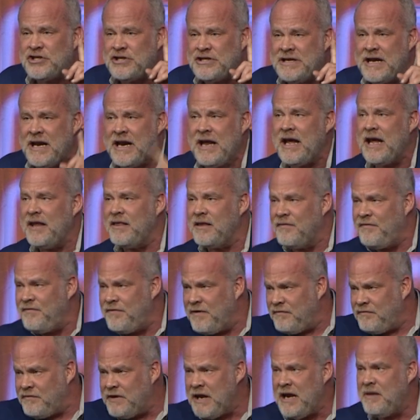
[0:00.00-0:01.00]
did it in the
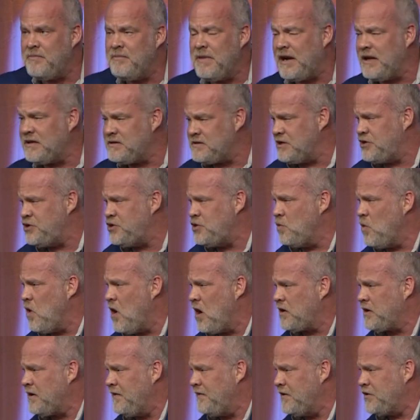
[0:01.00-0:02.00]
15 minutes that you
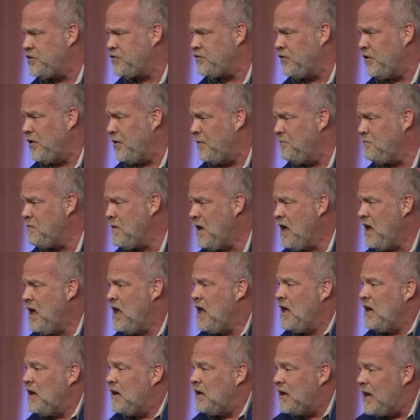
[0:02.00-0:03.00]
walked in this room.
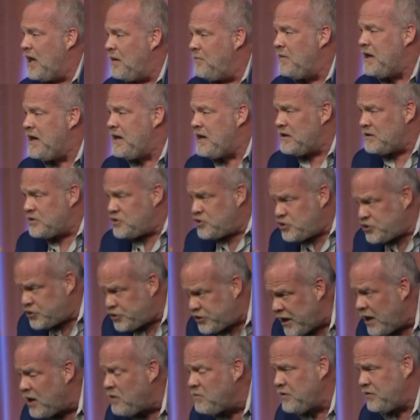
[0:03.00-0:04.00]
Let me
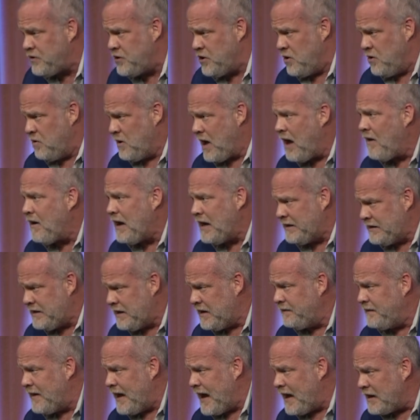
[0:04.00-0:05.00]
share with you how I
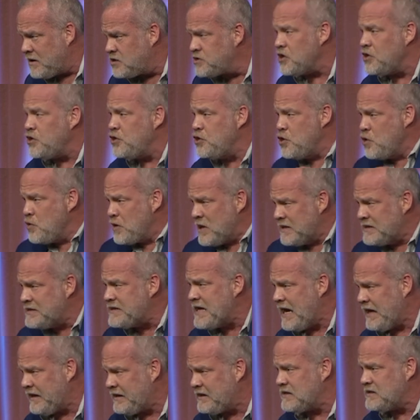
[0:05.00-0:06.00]
did that so you can
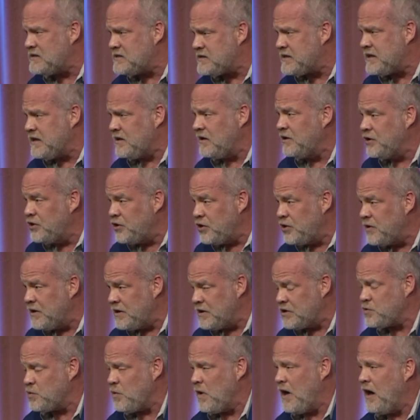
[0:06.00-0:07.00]
take this skill and do it
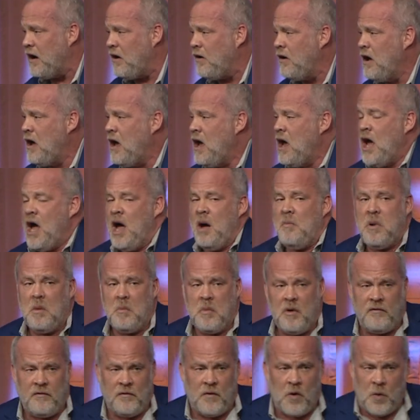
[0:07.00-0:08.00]
as well. But
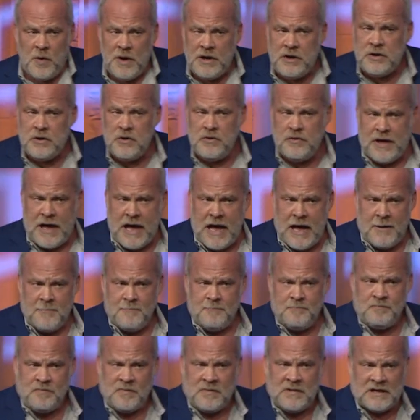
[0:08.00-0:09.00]
before we do that,
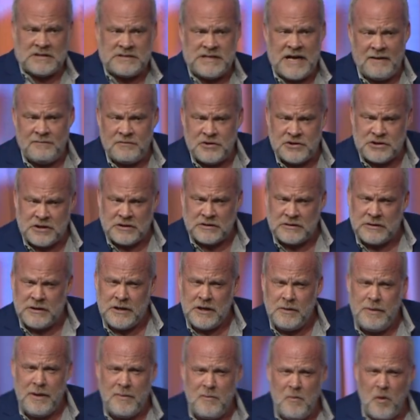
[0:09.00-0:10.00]
let's have just a
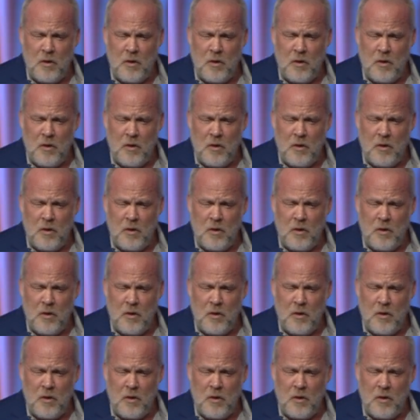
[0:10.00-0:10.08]
little bit more